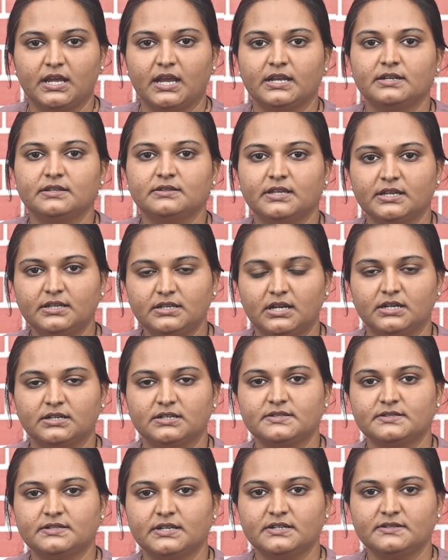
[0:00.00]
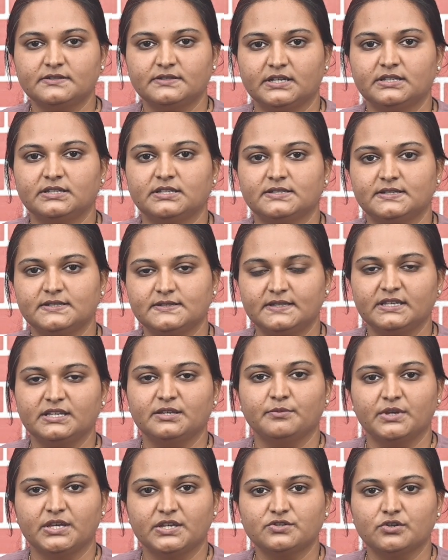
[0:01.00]
and then understands that this is the
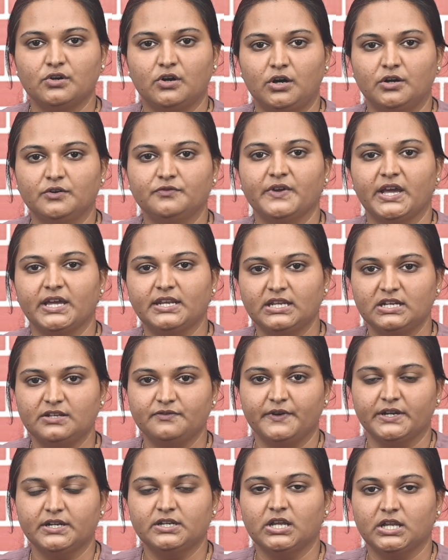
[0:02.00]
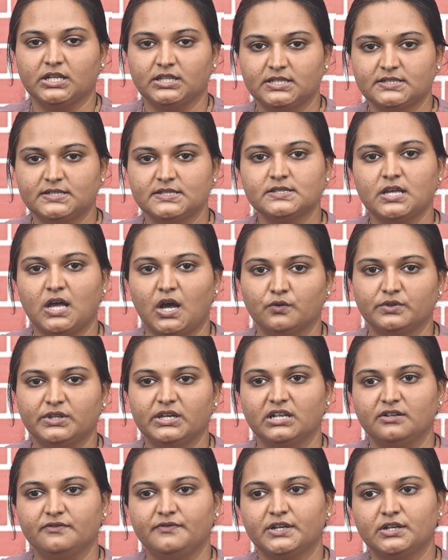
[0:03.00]
image of an elephant and this is how the
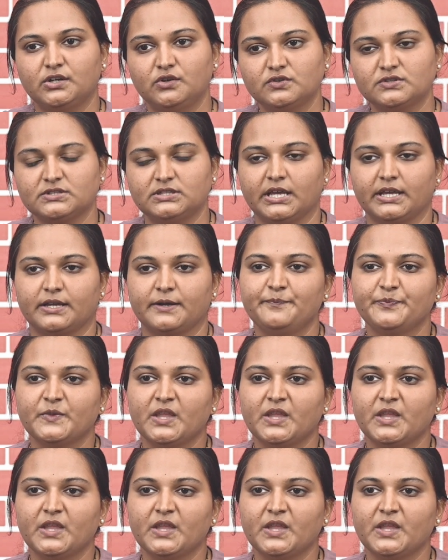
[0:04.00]
elephant looks like.